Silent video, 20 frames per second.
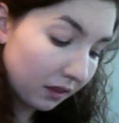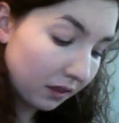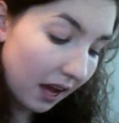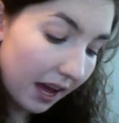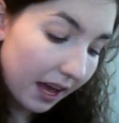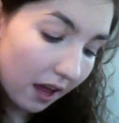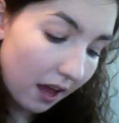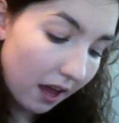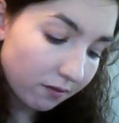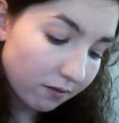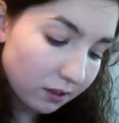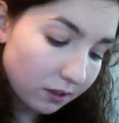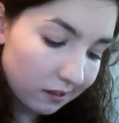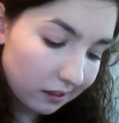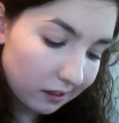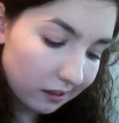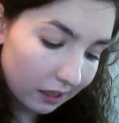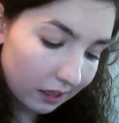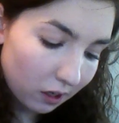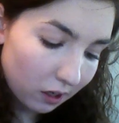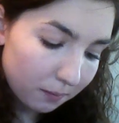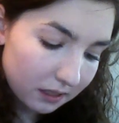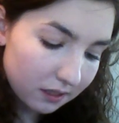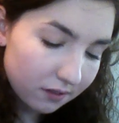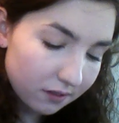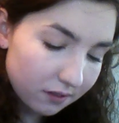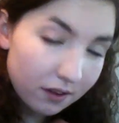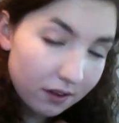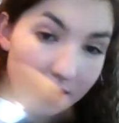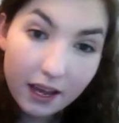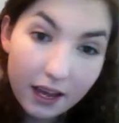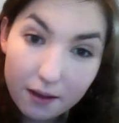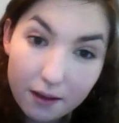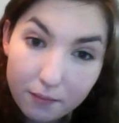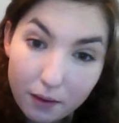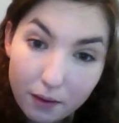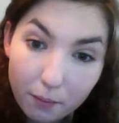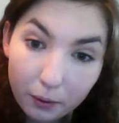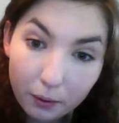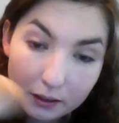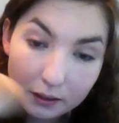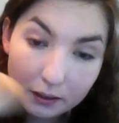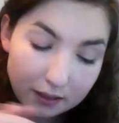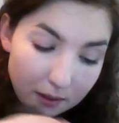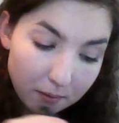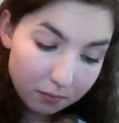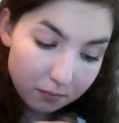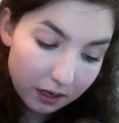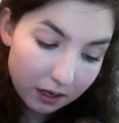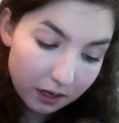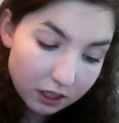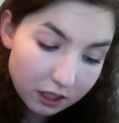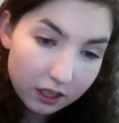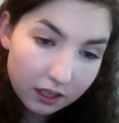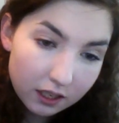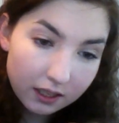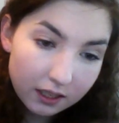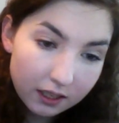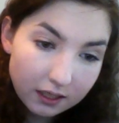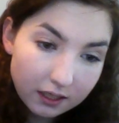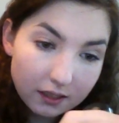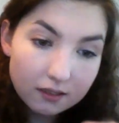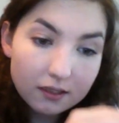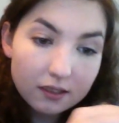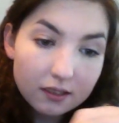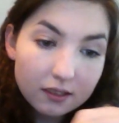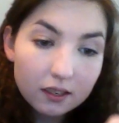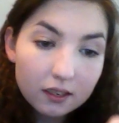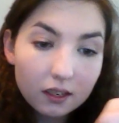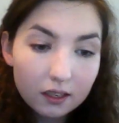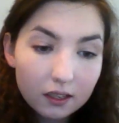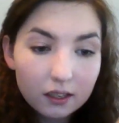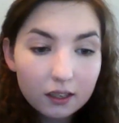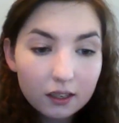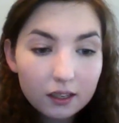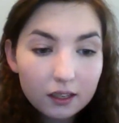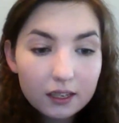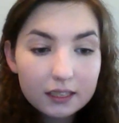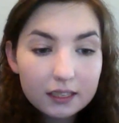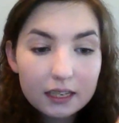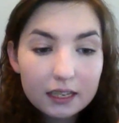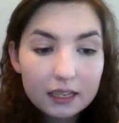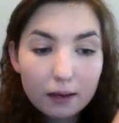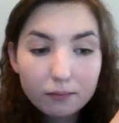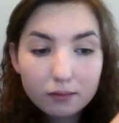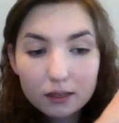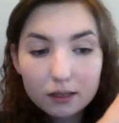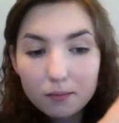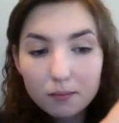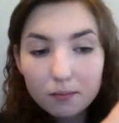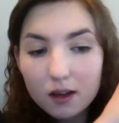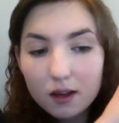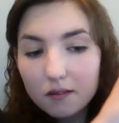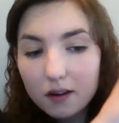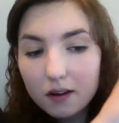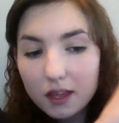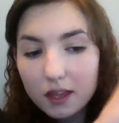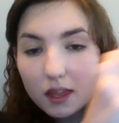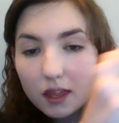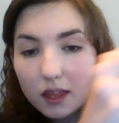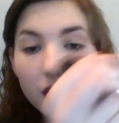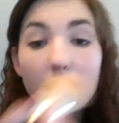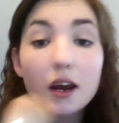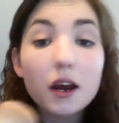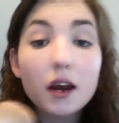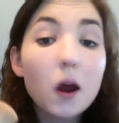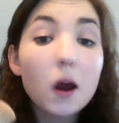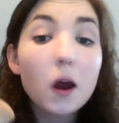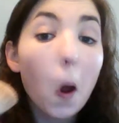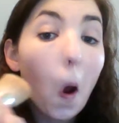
I have to use little bits of it. I have my bronzing brush, and I just dab some on right there.